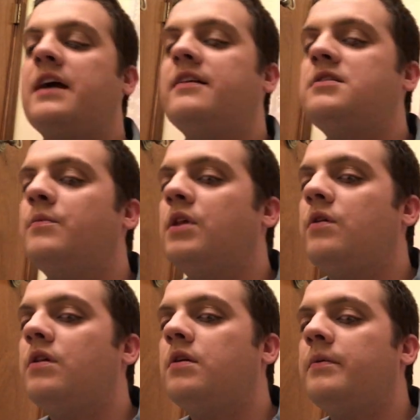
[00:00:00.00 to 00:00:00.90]
I like to blow
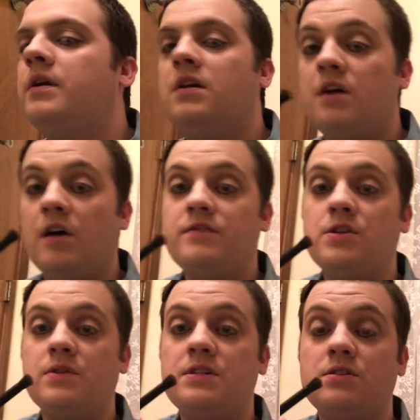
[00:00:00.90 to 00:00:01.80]
a little bit of it off
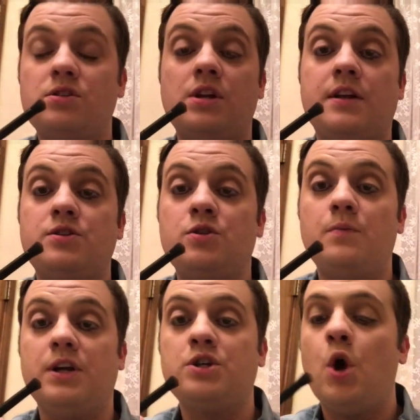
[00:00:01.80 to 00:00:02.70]
so it's, it's not too
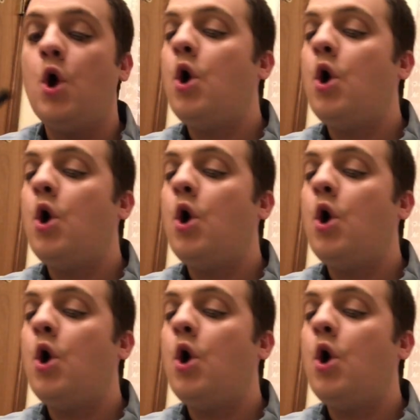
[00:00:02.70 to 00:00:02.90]
much.